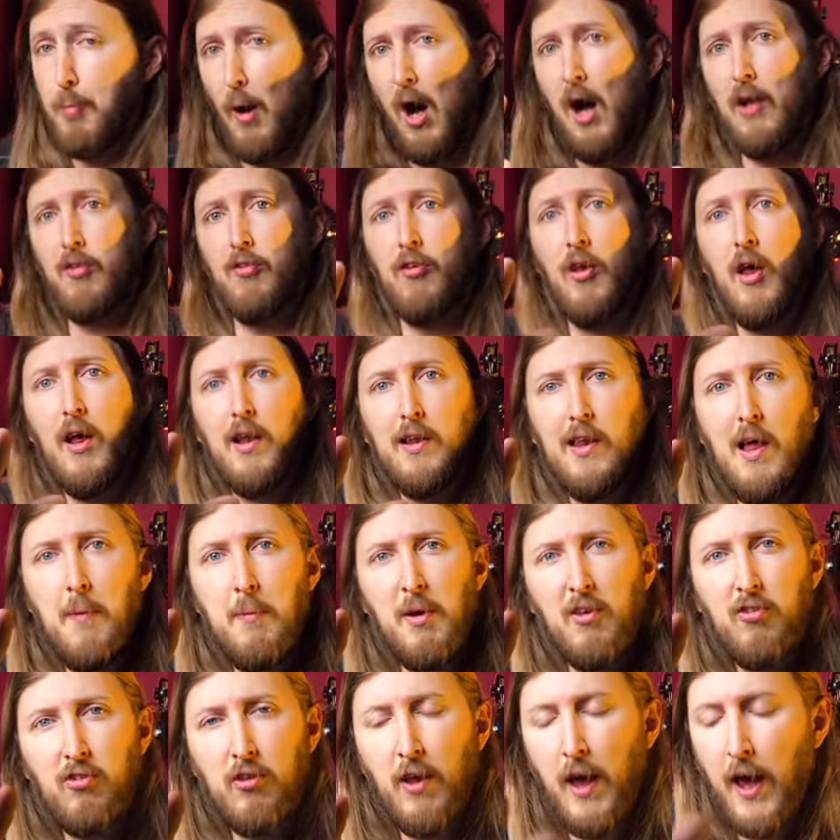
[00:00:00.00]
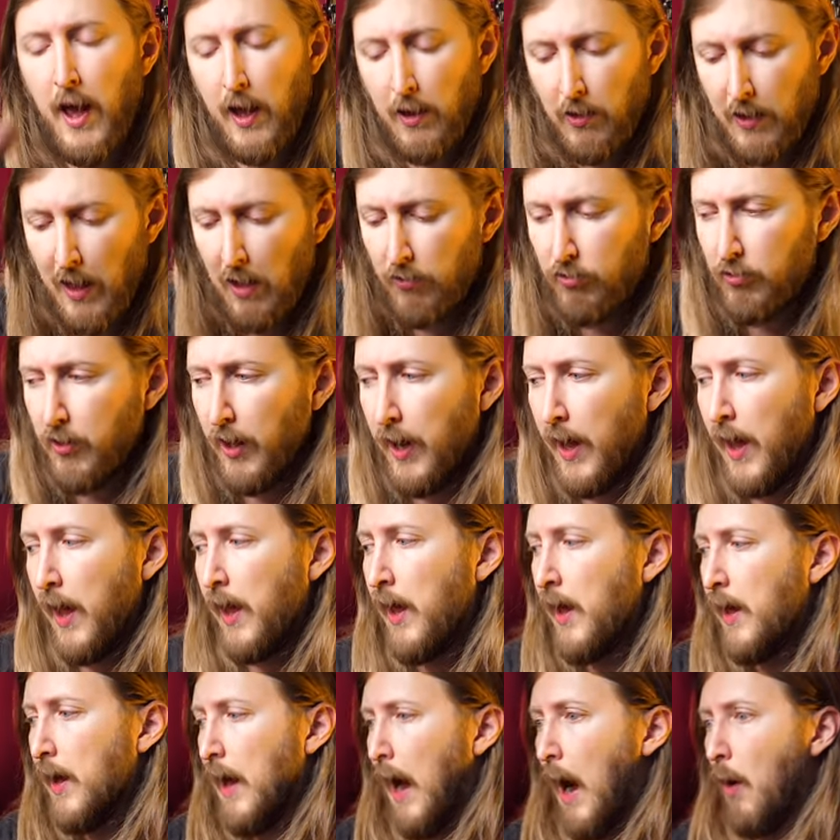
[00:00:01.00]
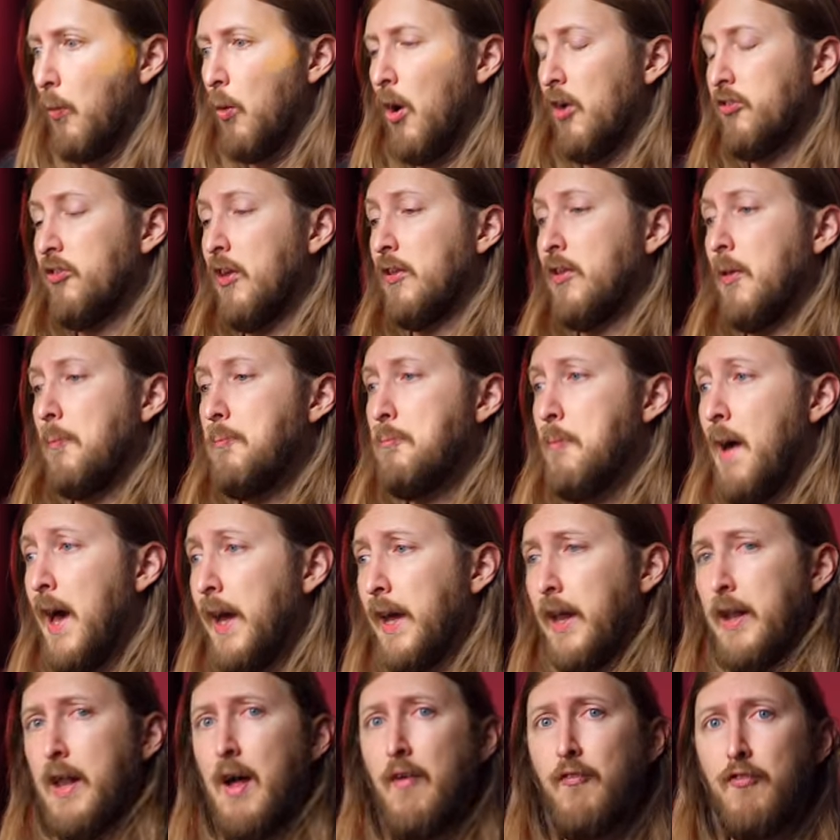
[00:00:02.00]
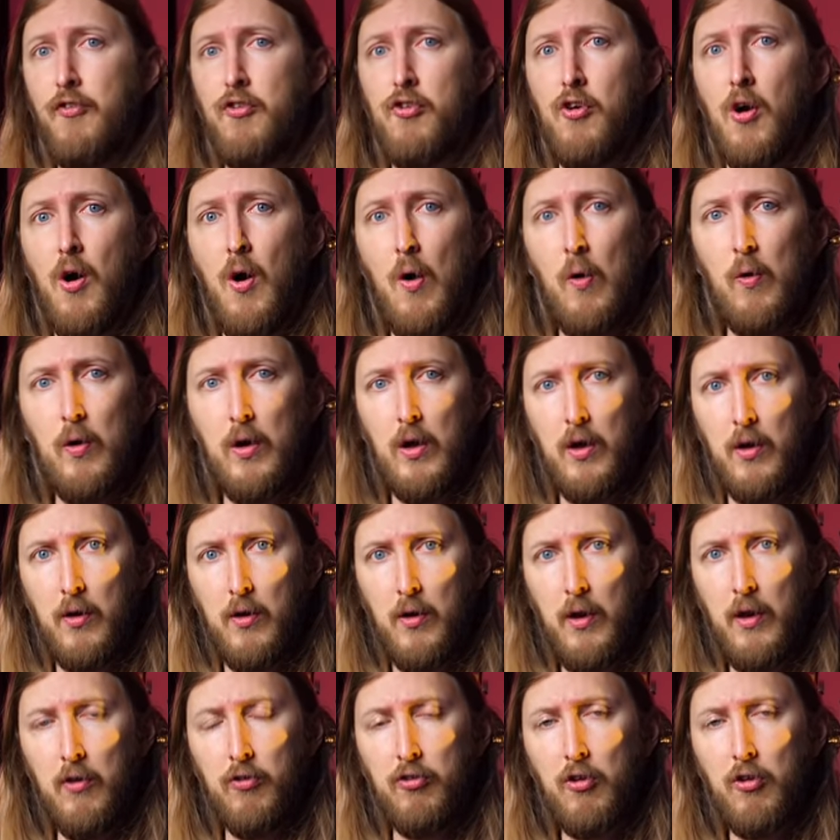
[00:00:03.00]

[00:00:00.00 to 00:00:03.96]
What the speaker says: But let me say, yesterday I was at the Megadeth show in